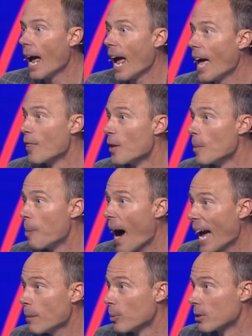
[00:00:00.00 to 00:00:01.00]
And the
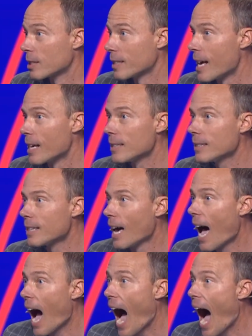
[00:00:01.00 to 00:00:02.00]
Bible says,
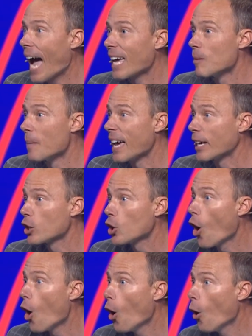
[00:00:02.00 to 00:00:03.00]
I am a
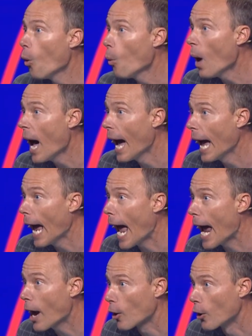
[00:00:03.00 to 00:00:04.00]

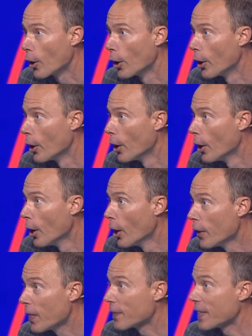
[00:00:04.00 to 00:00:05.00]
co-heir.
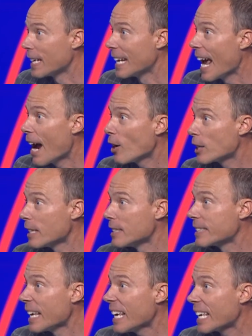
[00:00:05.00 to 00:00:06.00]
That the
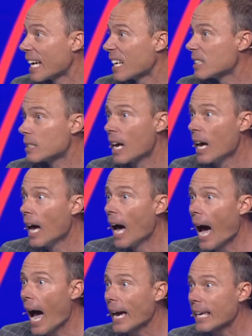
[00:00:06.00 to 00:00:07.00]
inheritance he gets,
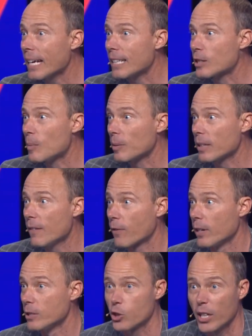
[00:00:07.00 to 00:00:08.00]
I get as a
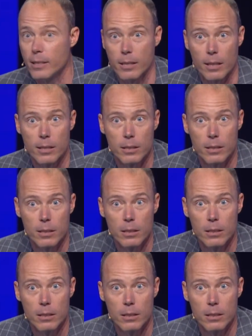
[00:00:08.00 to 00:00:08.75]
believer in Jesus.